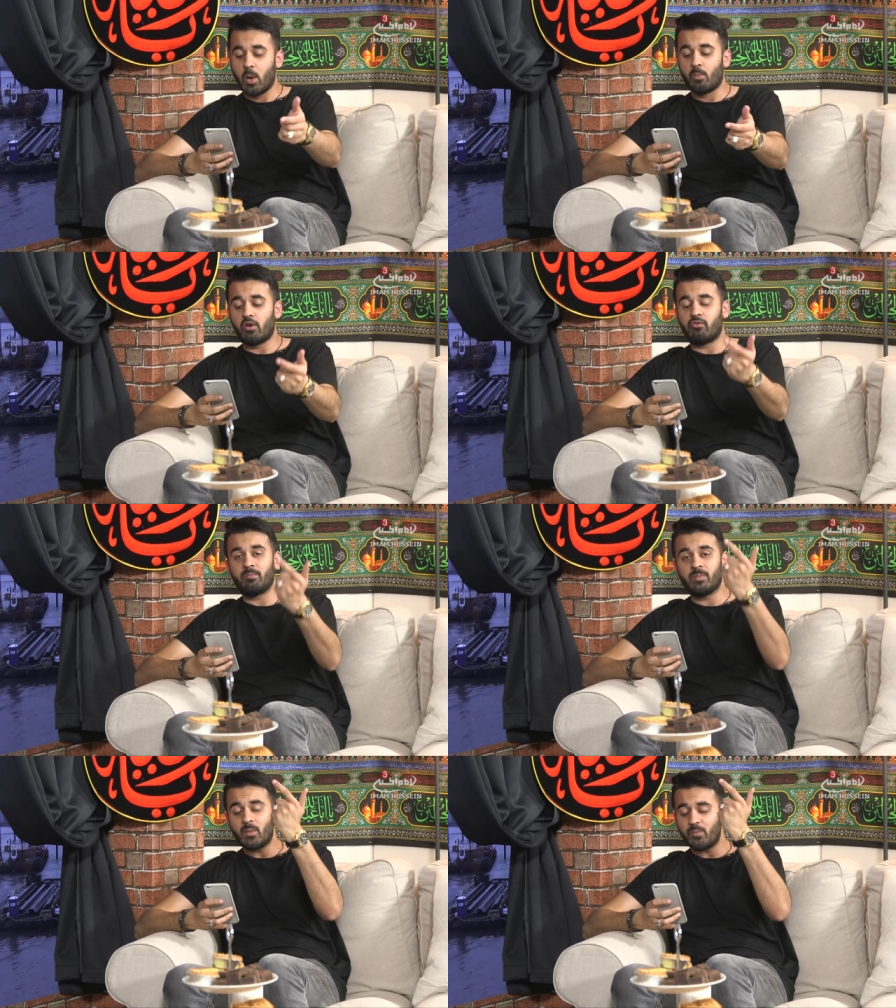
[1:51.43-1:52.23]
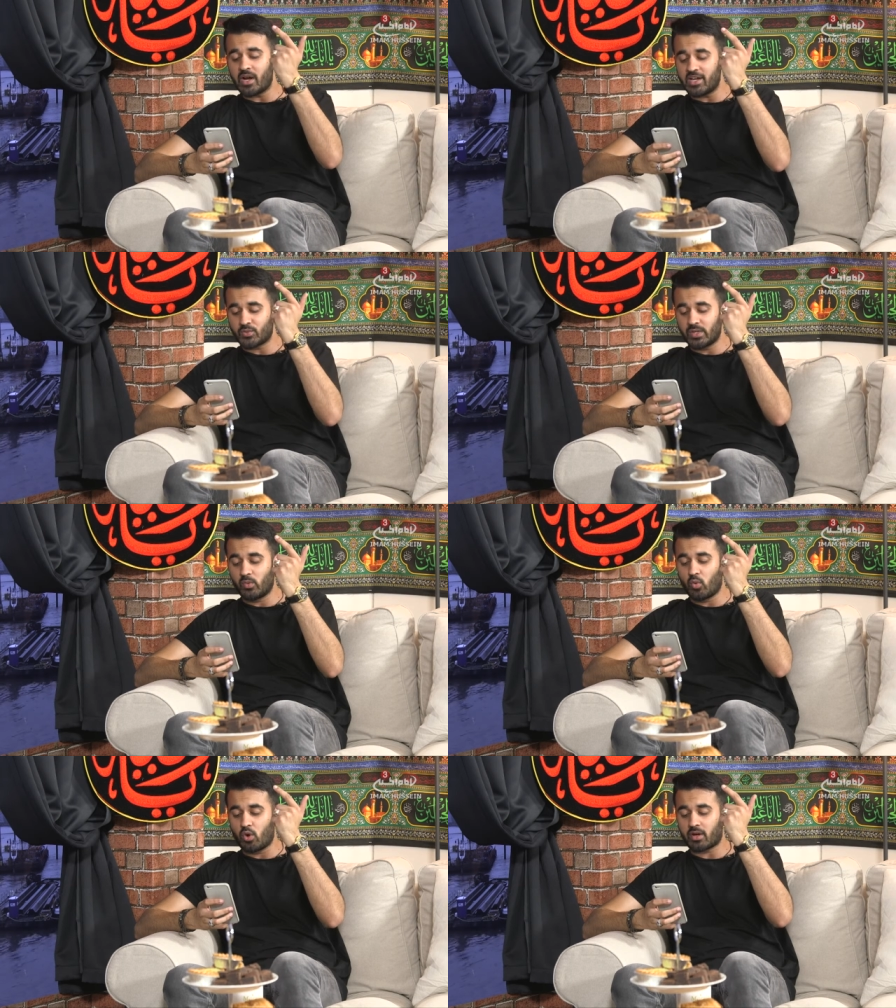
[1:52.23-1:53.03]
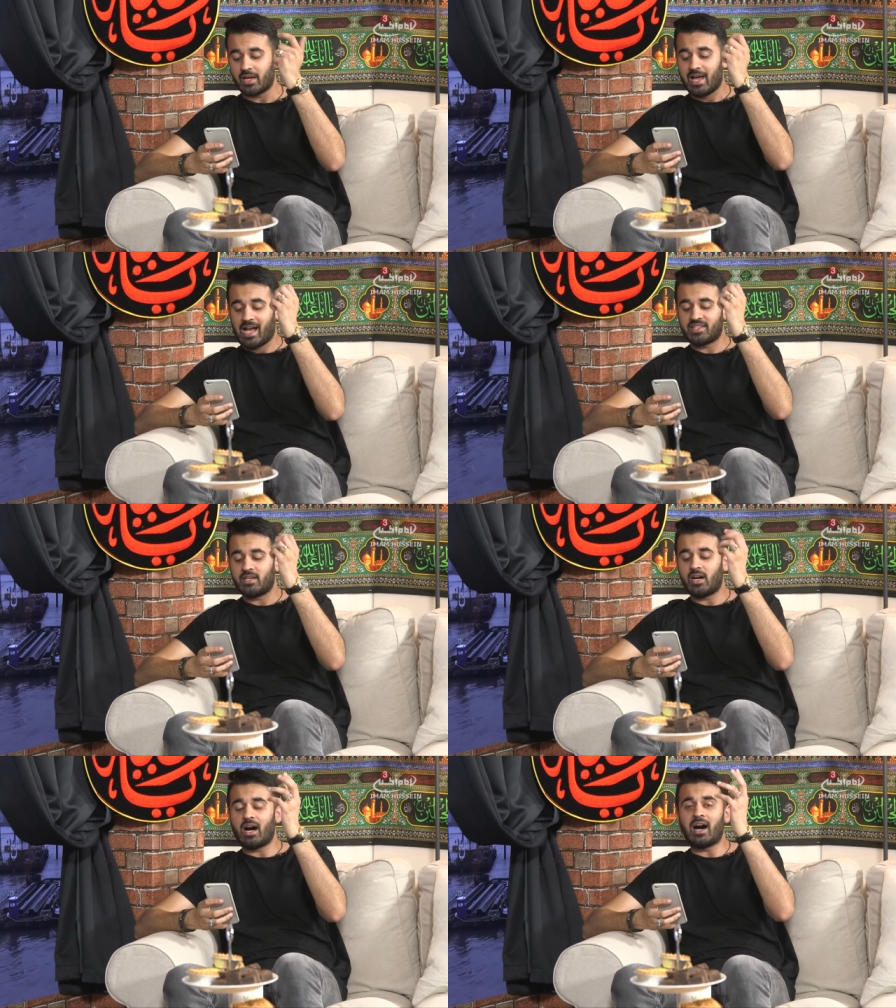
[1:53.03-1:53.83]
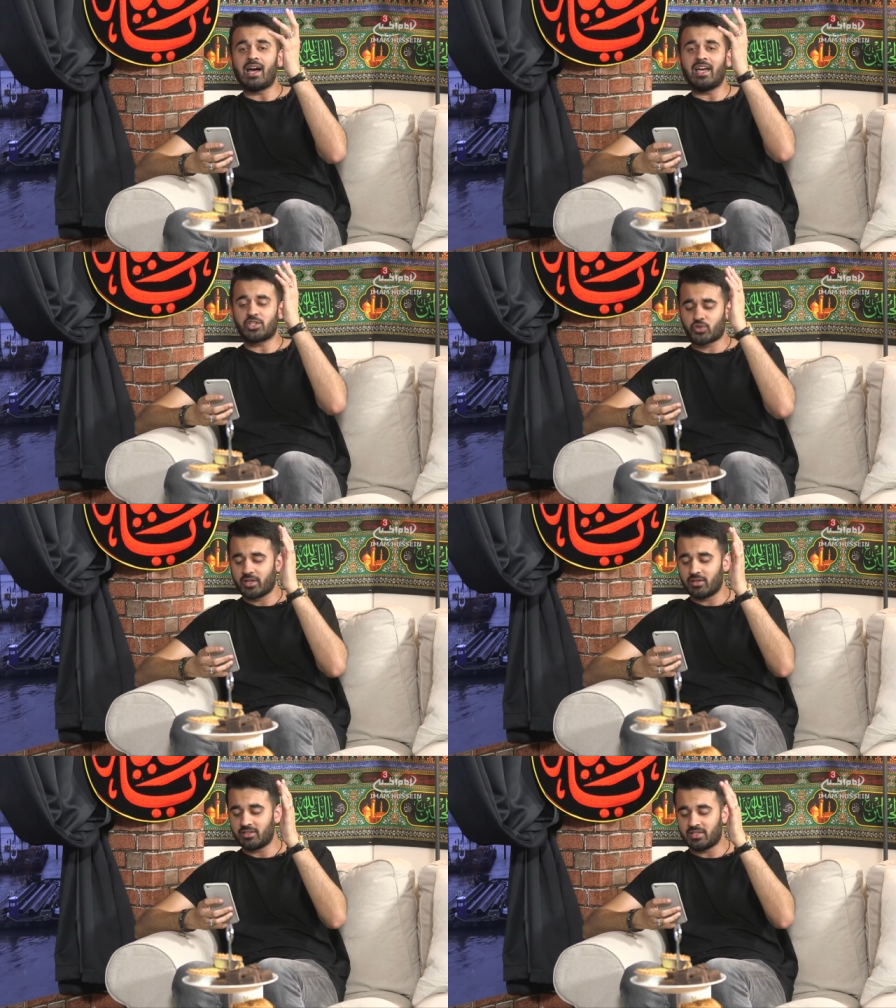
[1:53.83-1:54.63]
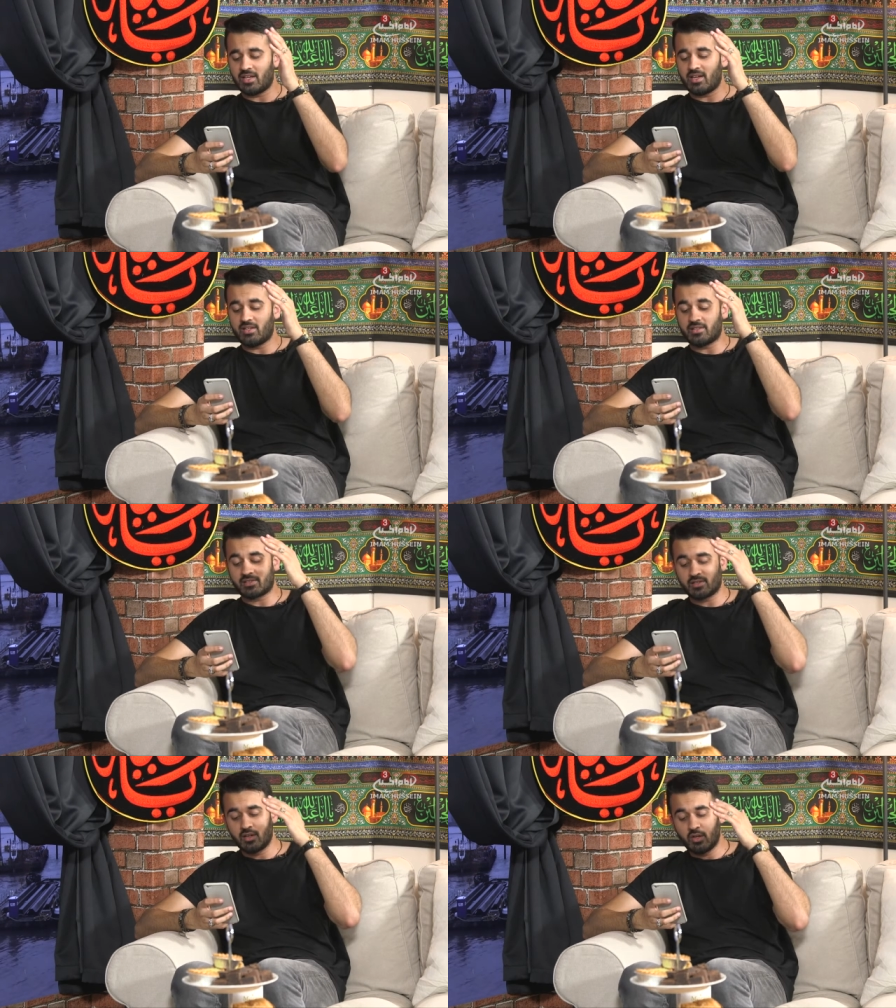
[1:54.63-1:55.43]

But remember as we walk, as in our eyes trickle tears,